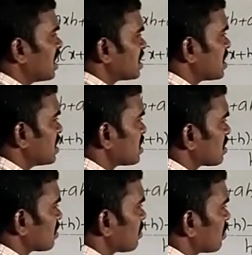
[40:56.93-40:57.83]
it is.
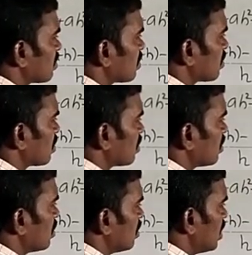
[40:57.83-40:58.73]

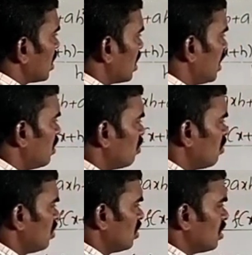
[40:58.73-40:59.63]
And
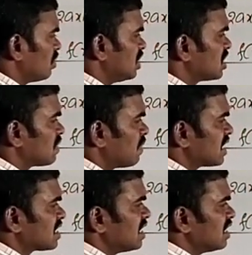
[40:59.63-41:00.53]
this is plus c,
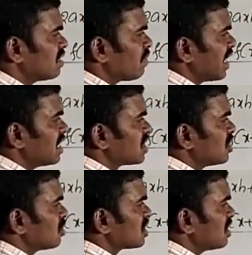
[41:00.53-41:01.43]
this minus into
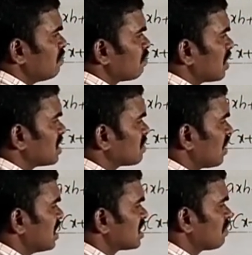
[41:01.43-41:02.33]
c plus minus
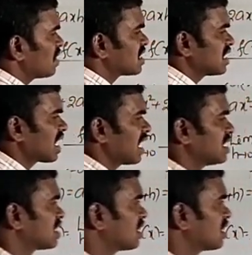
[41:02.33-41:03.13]
c plus c cancel.